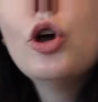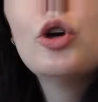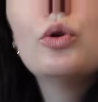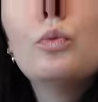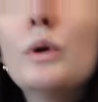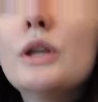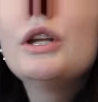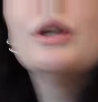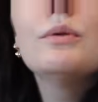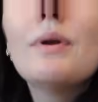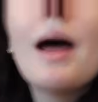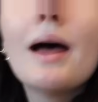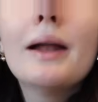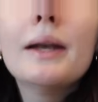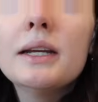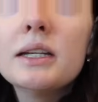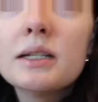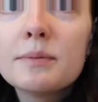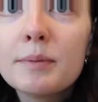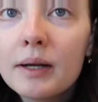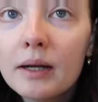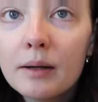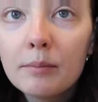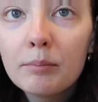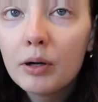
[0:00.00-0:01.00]
we do not need to
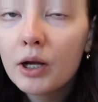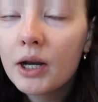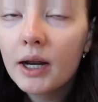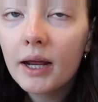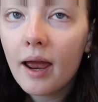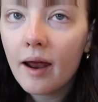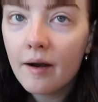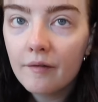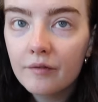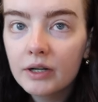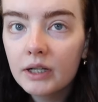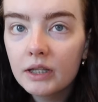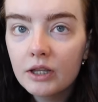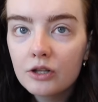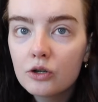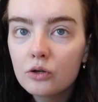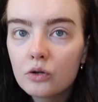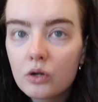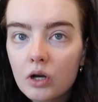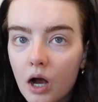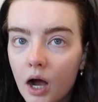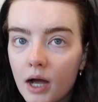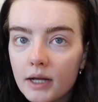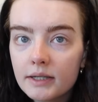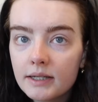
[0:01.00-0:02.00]
be putting every little
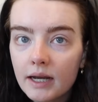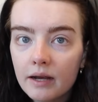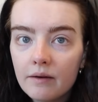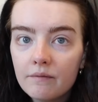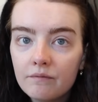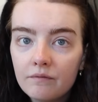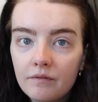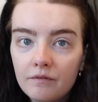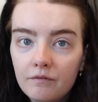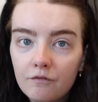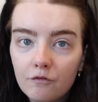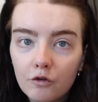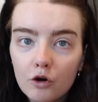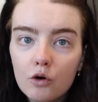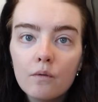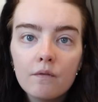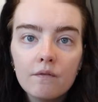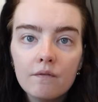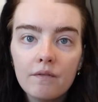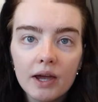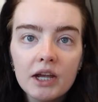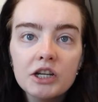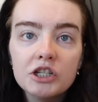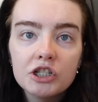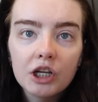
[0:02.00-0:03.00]
goddamn fruit
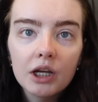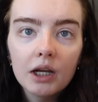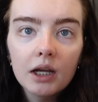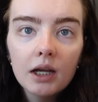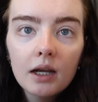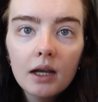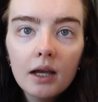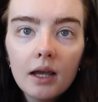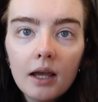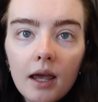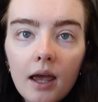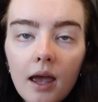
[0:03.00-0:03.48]
and veggie